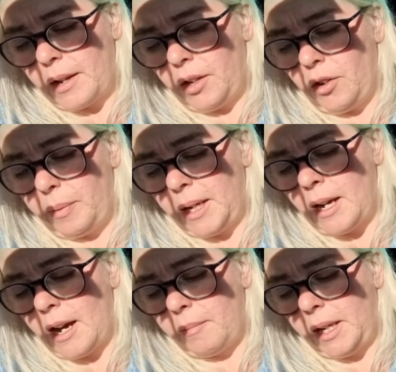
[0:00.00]
you're
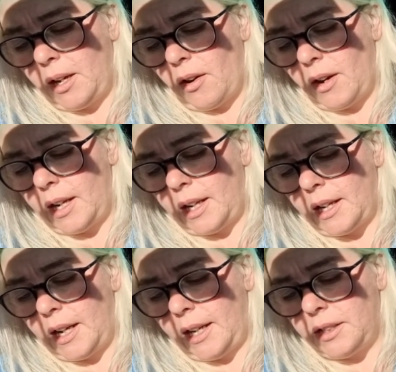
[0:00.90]
becoming highly
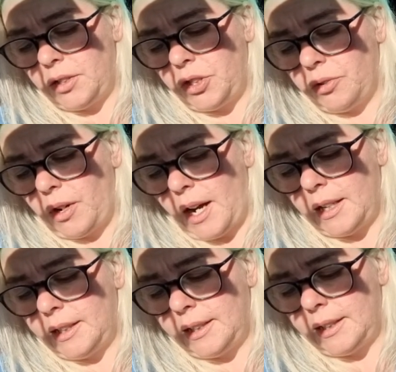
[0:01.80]
connected. You're
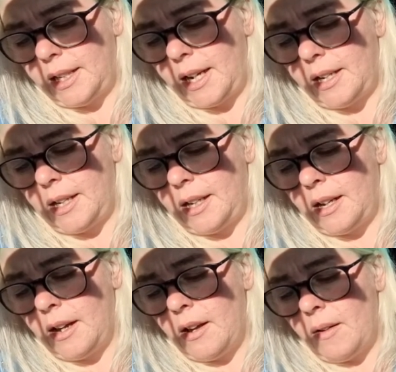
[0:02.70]

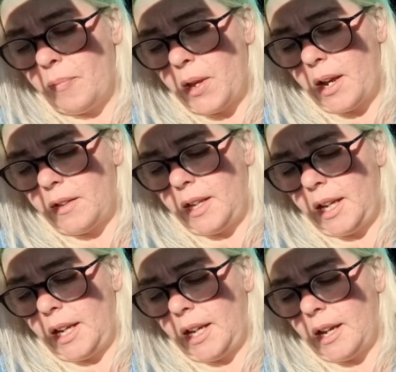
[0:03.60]
understanding
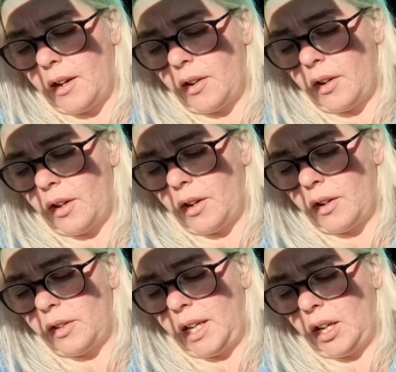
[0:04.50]
the
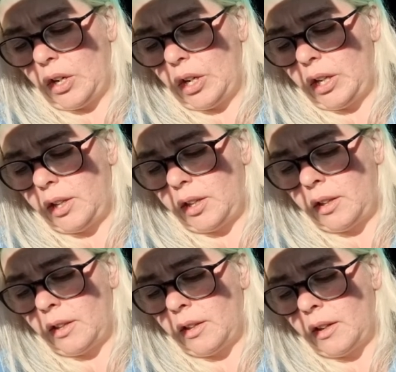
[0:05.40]

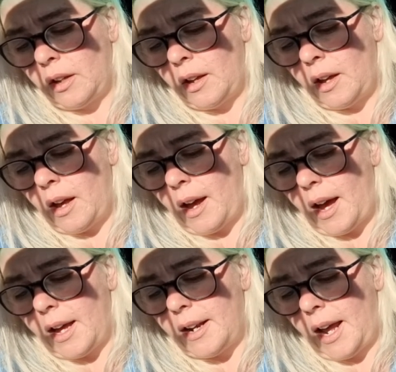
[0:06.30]
earth
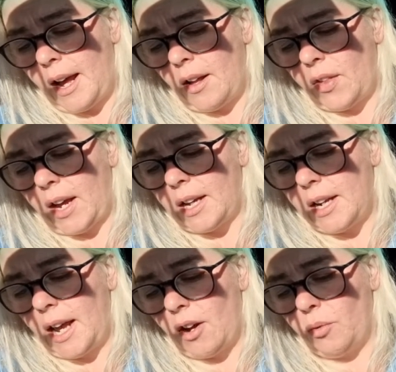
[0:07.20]
and how that
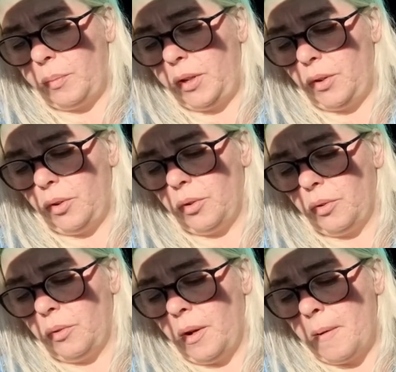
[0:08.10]
can help
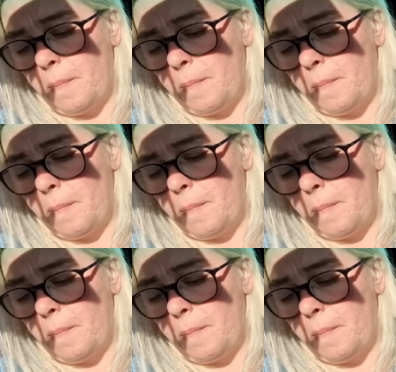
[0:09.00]
you